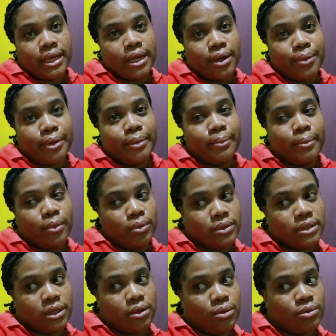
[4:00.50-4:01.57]
can go with
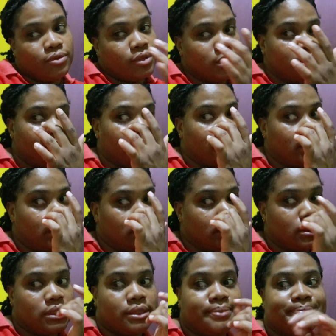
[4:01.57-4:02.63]
most of the outfits
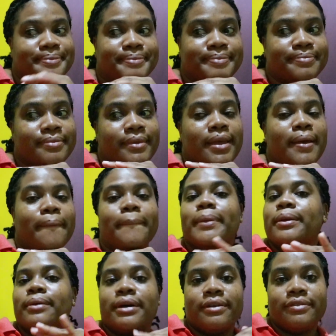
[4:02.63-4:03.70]
because I
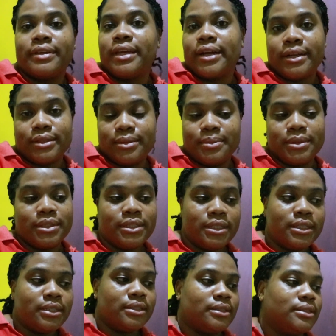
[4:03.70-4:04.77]
don't have to carry too much
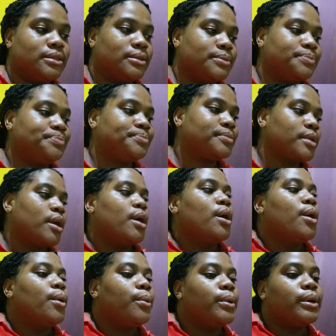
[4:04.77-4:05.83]
things. So
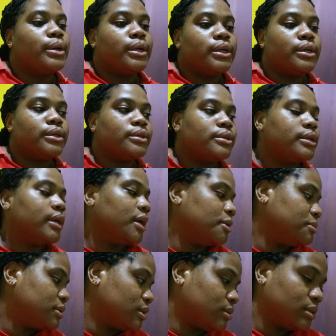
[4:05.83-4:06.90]
we're gonna
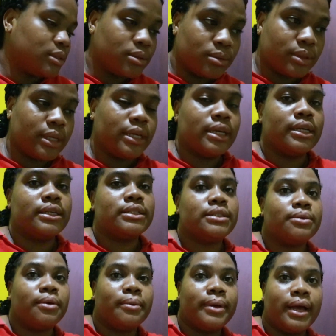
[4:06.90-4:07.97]
empty out the suitcase,
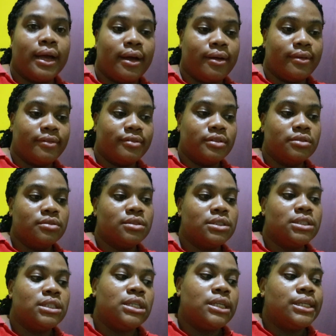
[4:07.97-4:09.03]
see what we have,
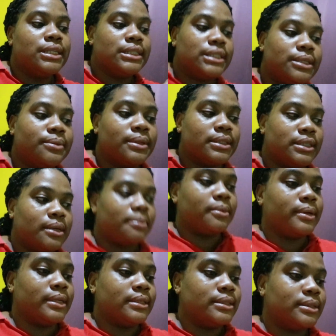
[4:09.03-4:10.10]
see what I'm
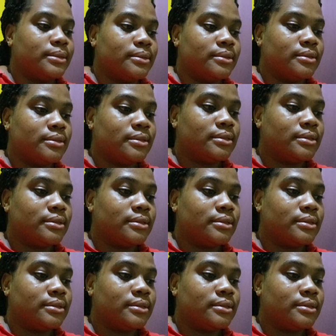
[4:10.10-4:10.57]
going to